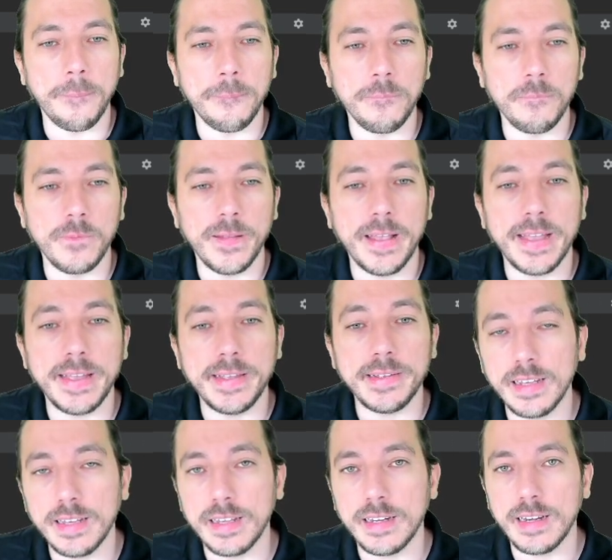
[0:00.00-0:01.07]
And
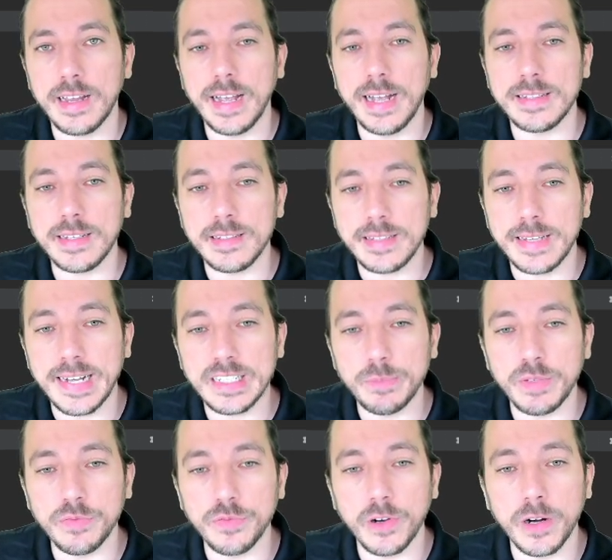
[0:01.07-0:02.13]
as I said
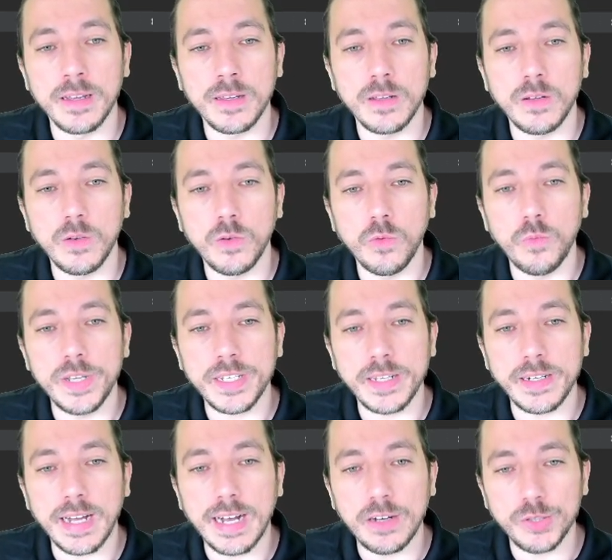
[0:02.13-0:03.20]
before, we can
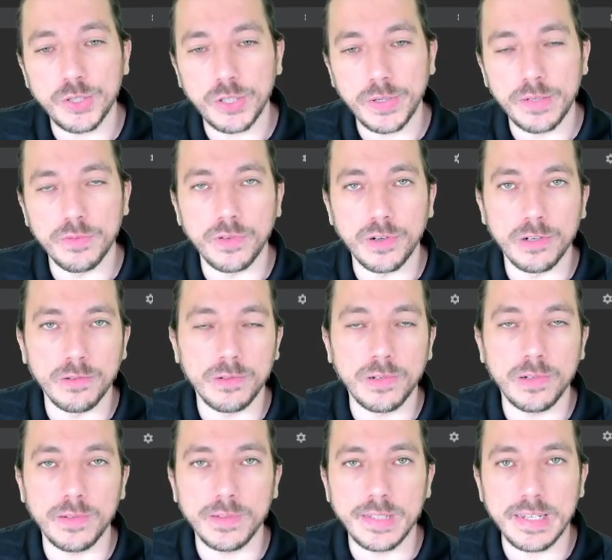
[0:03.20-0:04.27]
also invoke
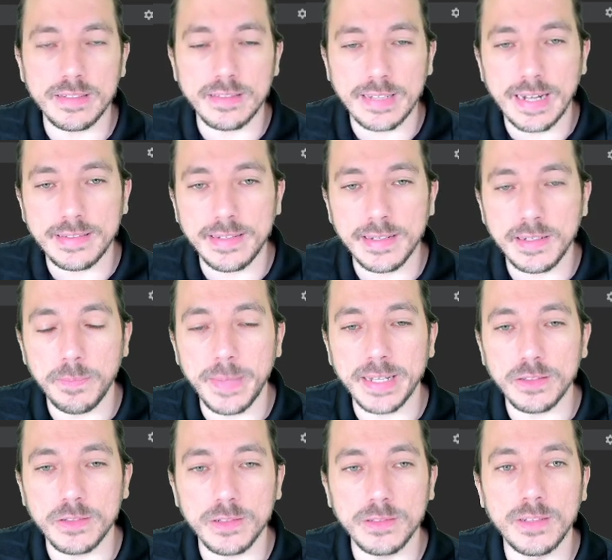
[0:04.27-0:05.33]
the static
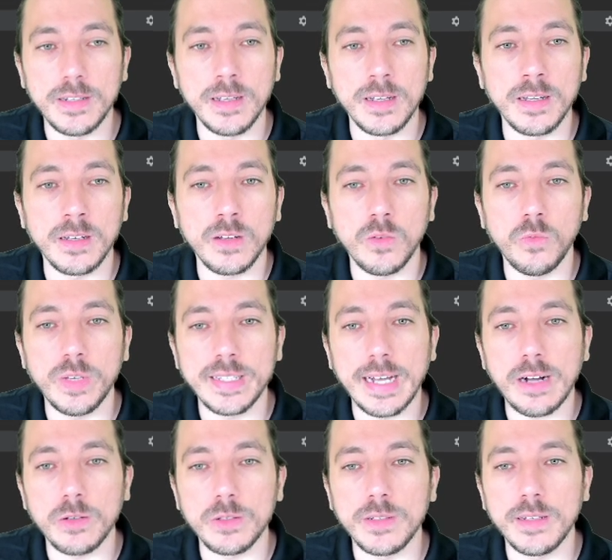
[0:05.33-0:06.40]
method
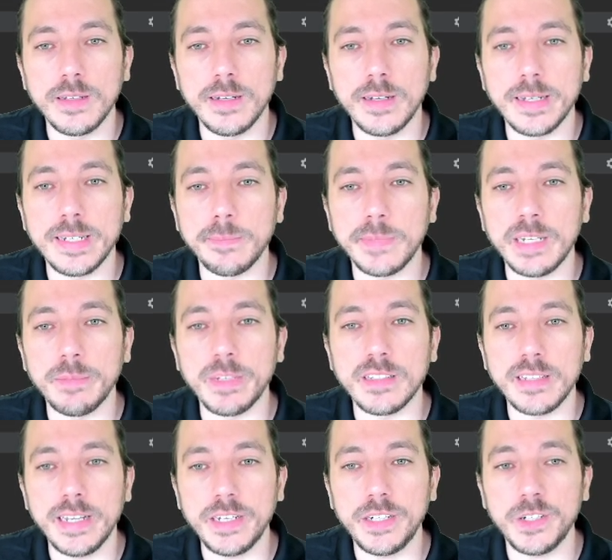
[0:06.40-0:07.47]
without an
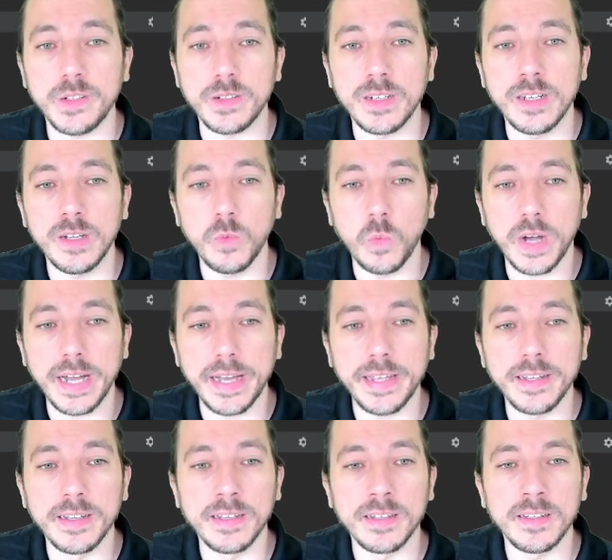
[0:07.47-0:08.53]
implementation. Why?
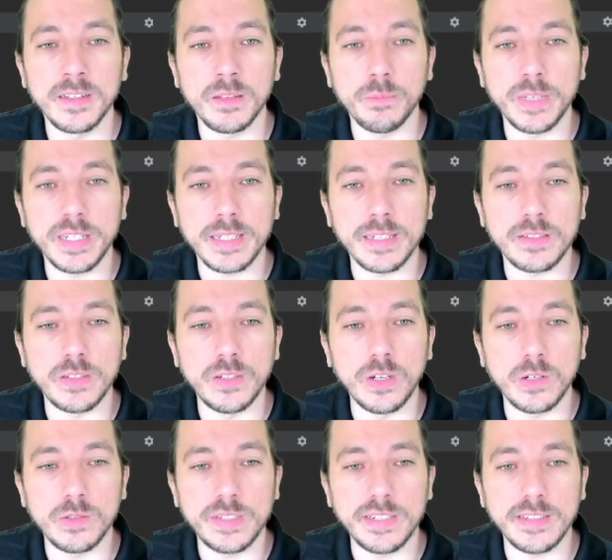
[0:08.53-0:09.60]
Because
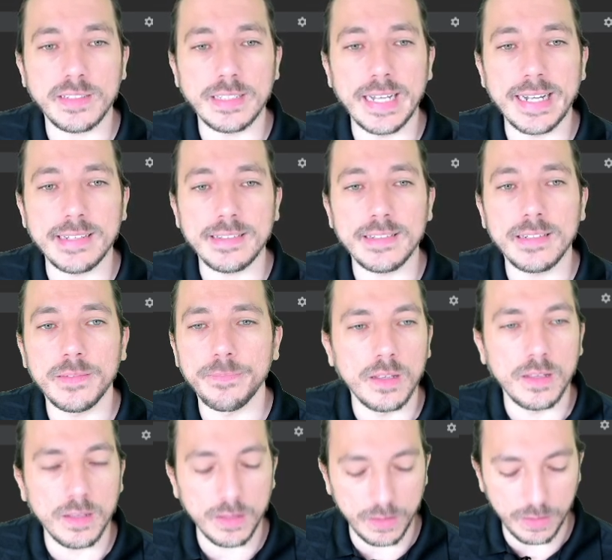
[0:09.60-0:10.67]
notice that
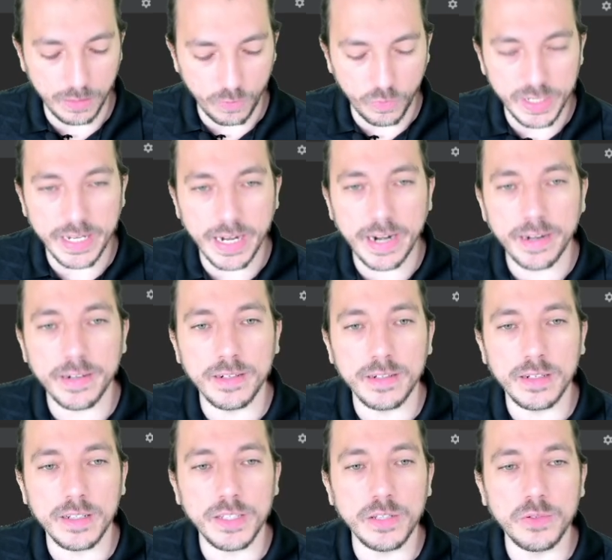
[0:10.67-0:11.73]
we are
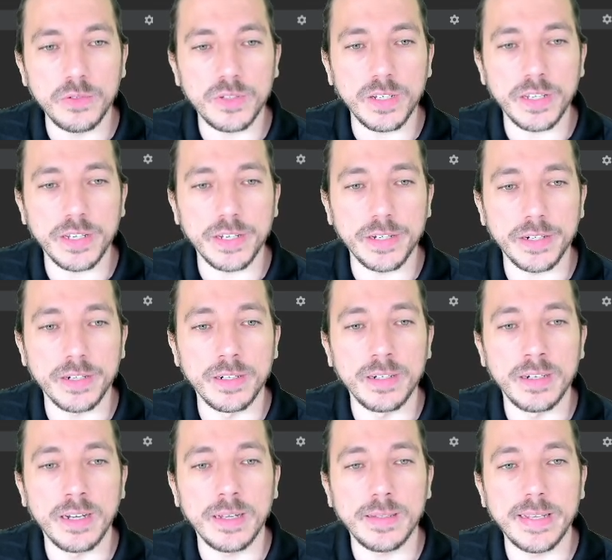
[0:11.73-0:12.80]
using here
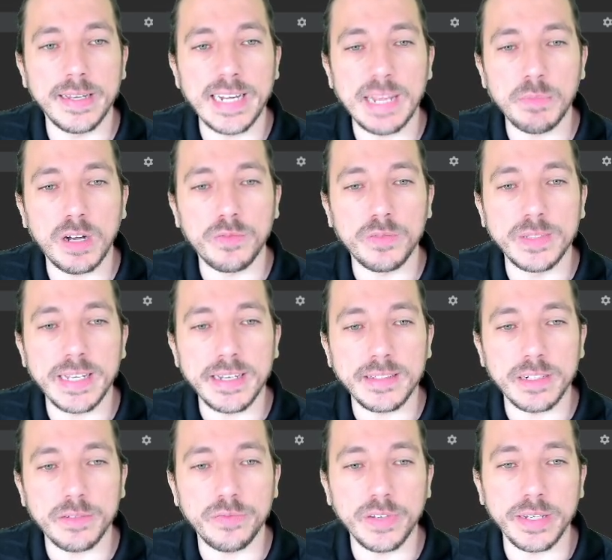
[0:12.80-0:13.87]
the name of the
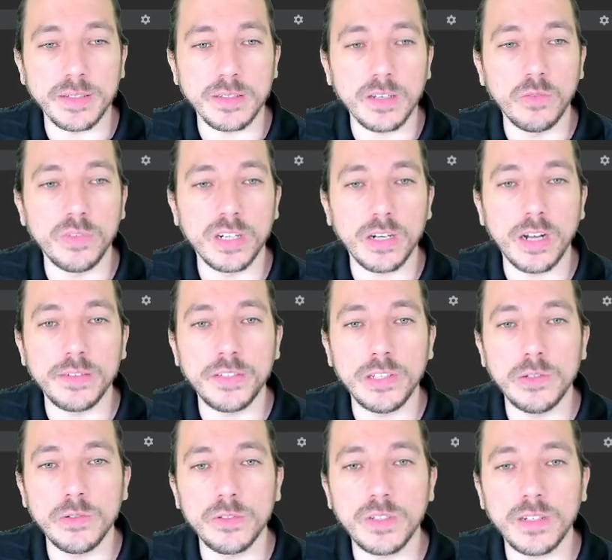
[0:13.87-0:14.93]
interface. We are not
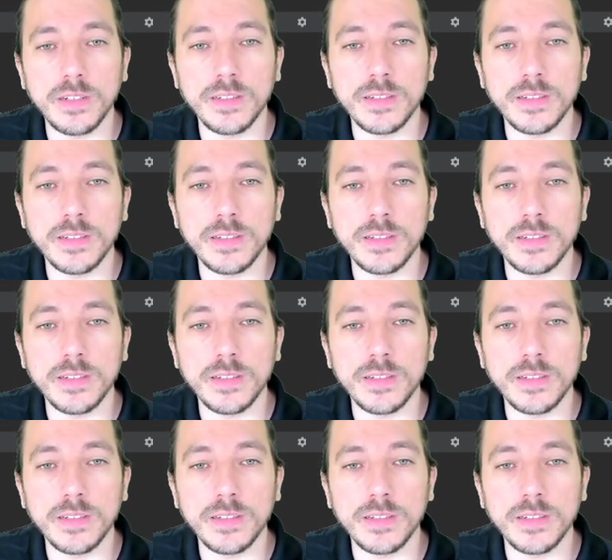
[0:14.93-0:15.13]
using the